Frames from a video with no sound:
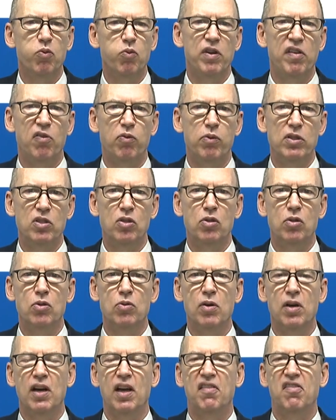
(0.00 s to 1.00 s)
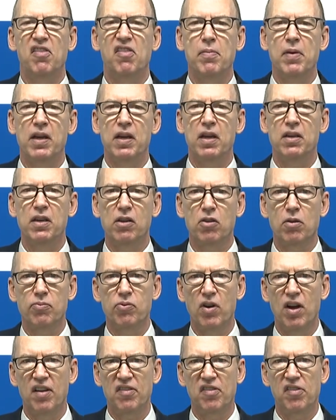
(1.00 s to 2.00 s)
we switched to a semiconductor
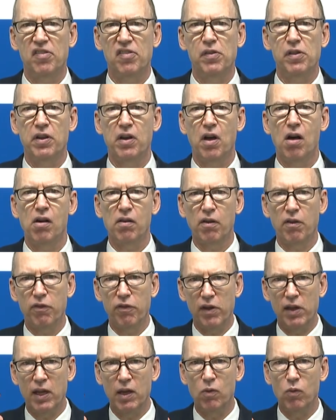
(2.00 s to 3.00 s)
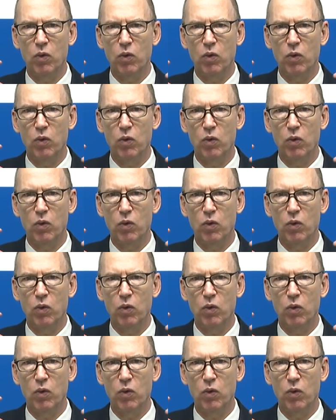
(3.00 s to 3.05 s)
process of lithography,